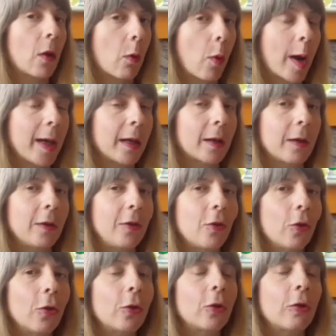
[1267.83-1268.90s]
to Awaken
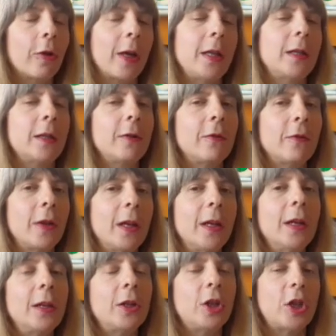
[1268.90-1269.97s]
Your Creative
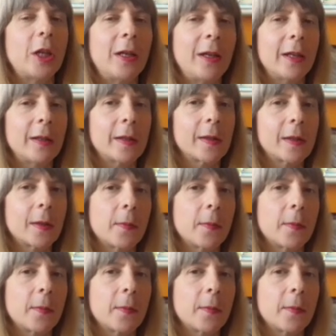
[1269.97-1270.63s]
Genius.